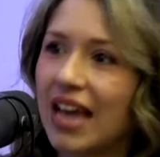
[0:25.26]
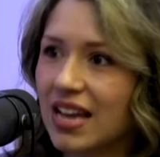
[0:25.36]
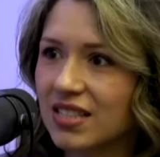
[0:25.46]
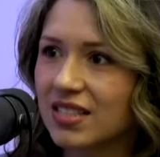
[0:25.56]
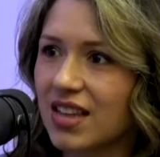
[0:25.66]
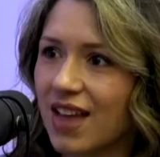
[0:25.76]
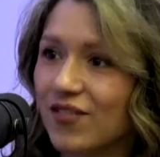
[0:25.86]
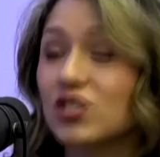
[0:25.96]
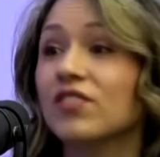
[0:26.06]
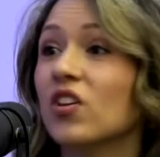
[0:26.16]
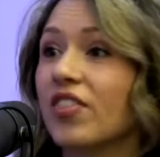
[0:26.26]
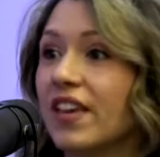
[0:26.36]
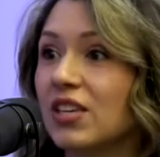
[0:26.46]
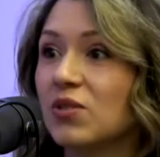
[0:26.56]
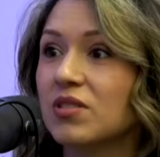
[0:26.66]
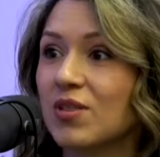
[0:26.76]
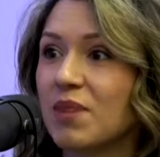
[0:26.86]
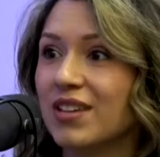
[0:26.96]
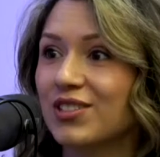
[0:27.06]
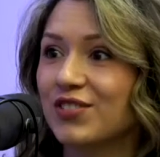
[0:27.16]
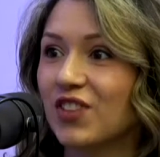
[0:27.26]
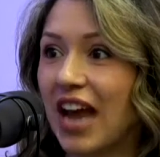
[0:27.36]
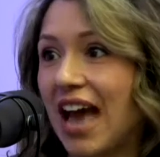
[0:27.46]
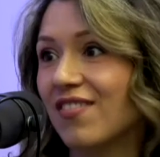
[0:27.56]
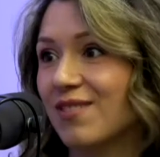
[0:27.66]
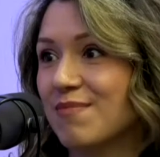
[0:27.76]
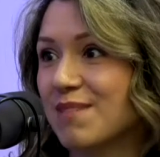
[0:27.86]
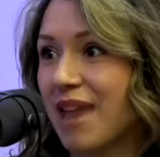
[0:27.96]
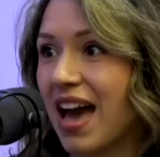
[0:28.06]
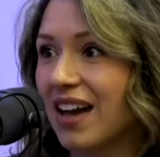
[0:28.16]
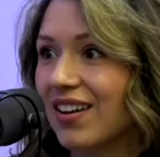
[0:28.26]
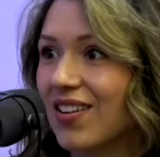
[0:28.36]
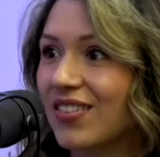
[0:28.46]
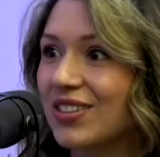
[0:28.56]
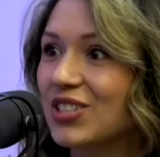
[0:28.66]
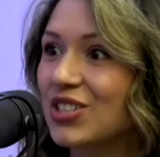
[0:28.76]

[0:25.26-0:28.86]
the last time, first of all, thank you so much for having me back on